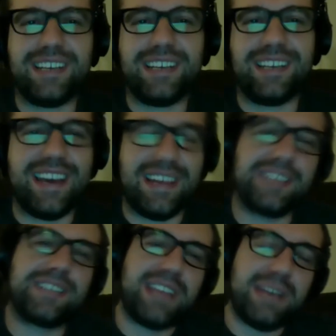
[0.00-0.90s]
Yeah, the
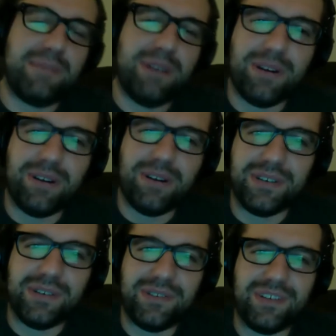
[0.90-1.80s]
schema, but
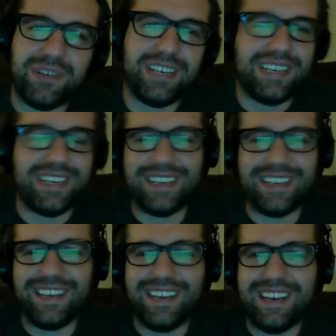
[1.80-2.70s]
also
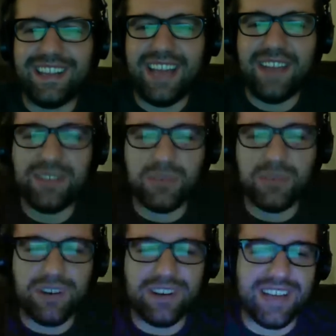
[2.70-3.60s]
they have such
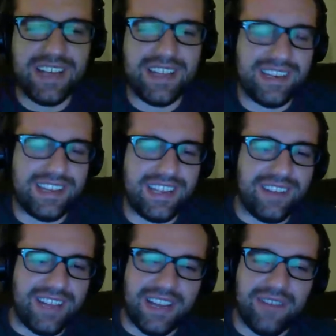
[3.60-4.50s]
weird.
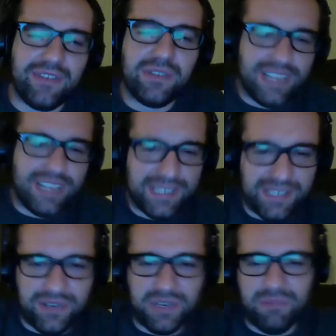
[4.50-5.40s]
Like I've used
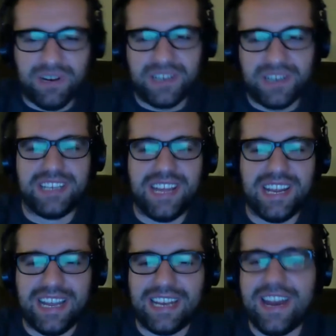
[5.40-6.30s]
Elasticsearch in projects, and
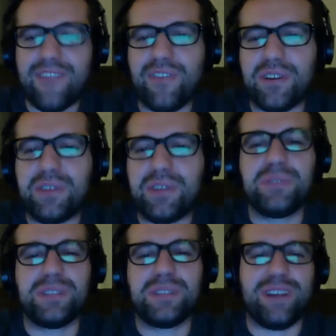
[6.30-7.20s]
I never use
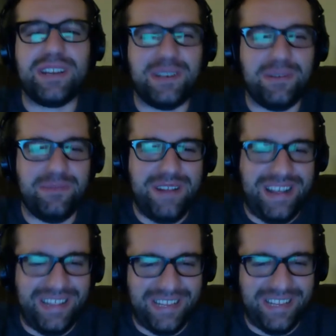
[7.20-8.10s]
the right
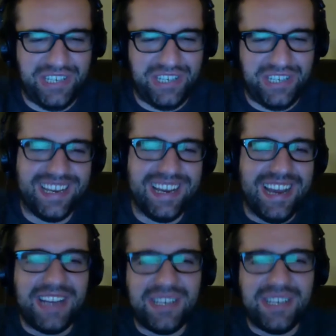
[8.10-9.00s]
terminology.
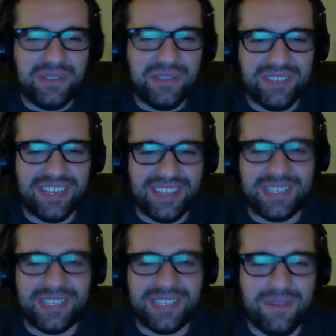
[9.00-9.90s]
I just use the
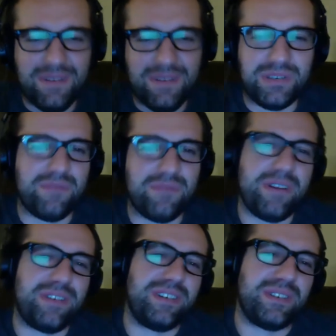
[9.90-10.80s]
stuff I'm used to from
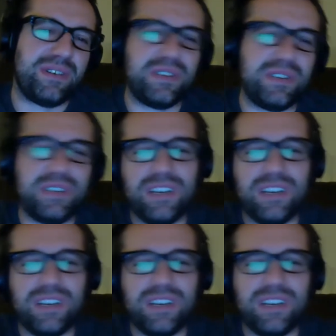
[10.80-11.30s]
other search.